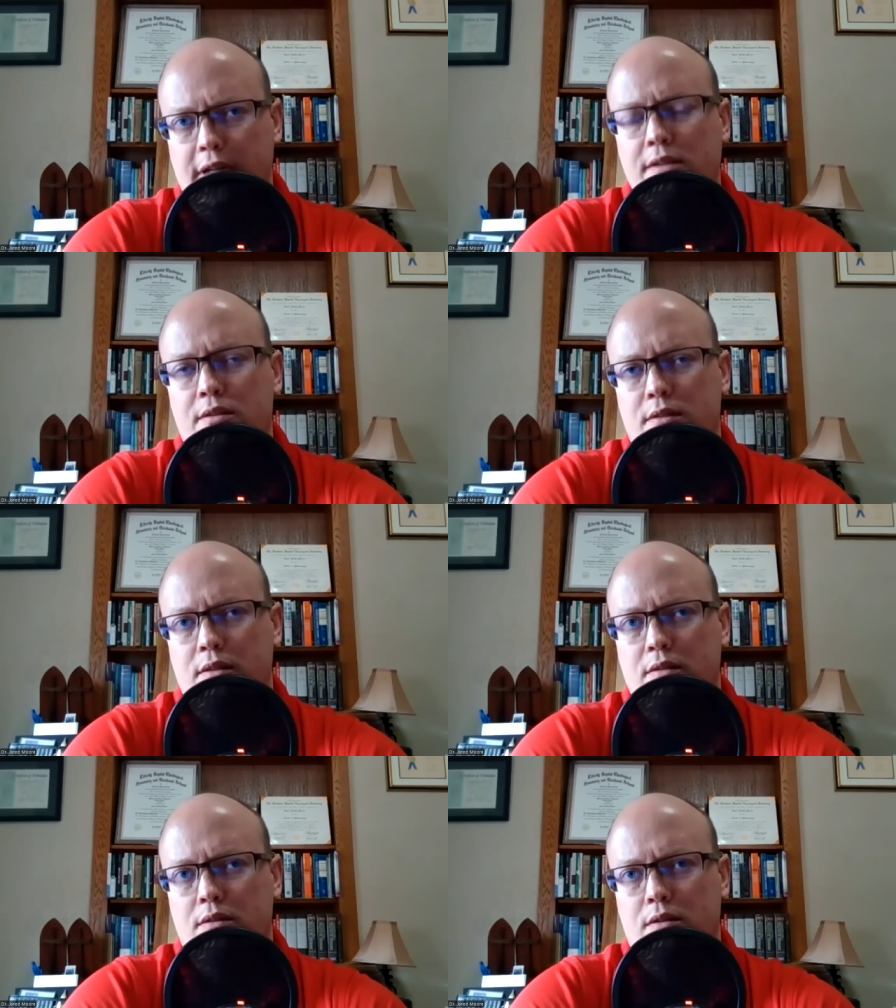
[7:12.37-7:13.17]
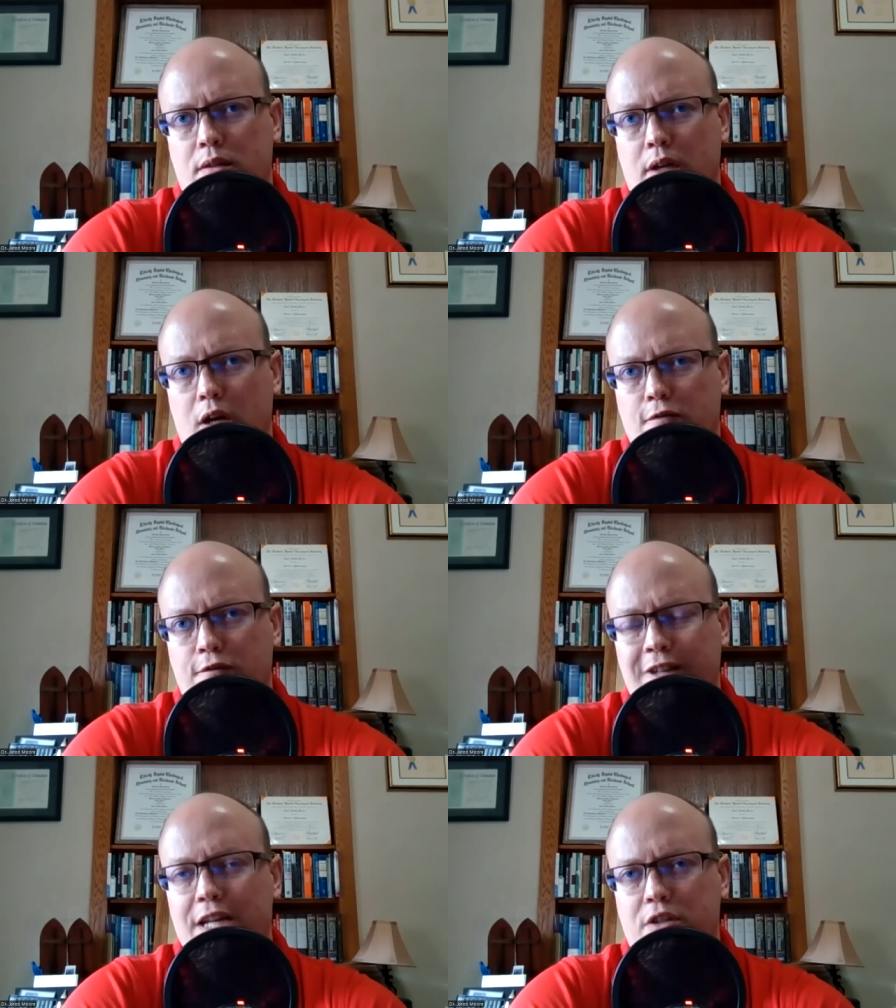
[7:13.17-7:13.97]
instance of
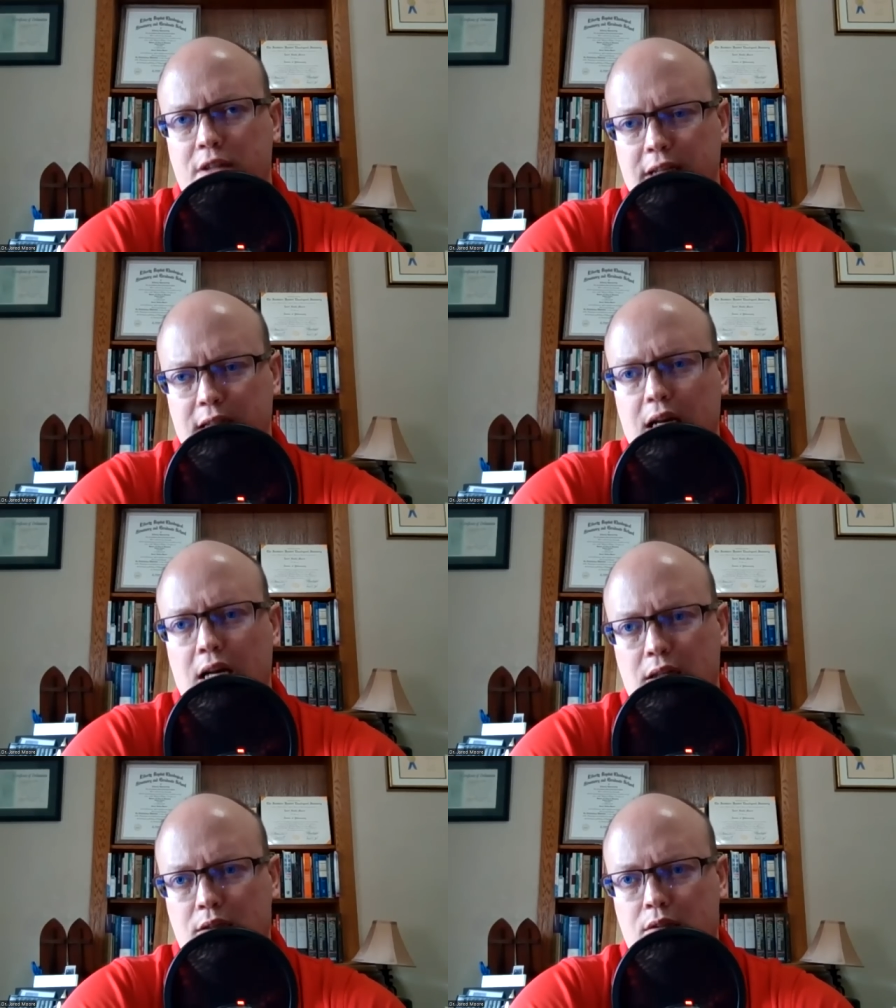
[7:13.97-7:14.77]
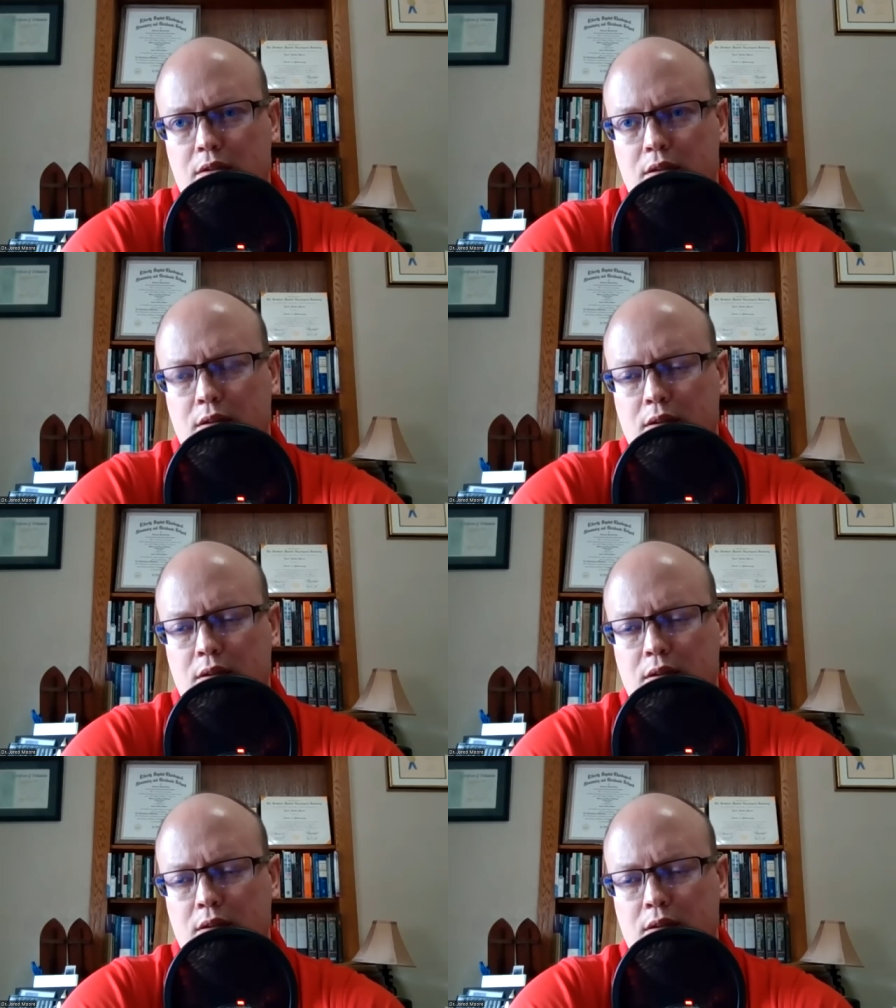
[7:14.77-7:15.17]
fleshly lust